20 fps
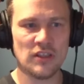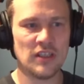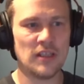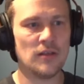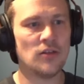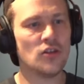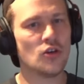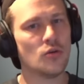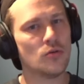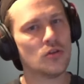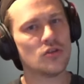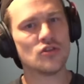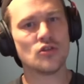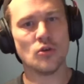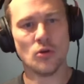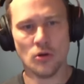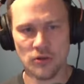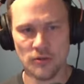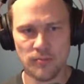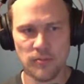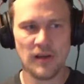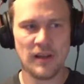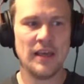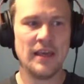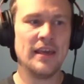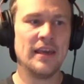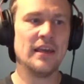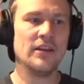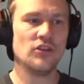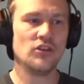you know, because
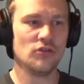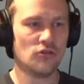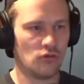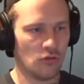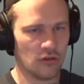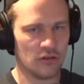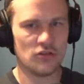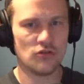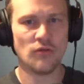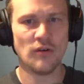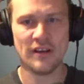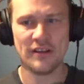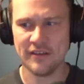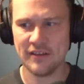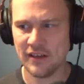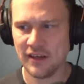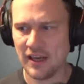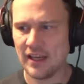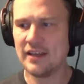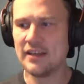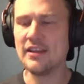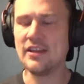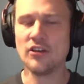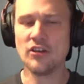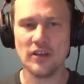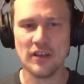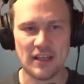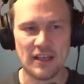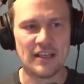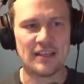cosplaying and cross-dressing and, you know,
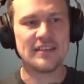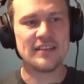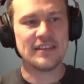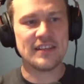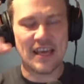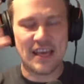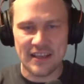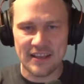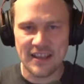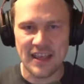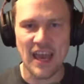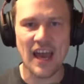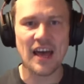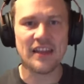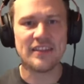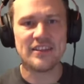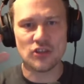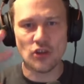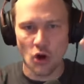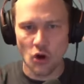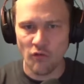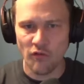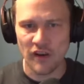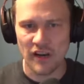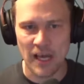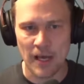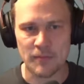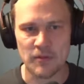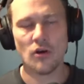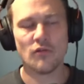it is, there, there are these overlaps.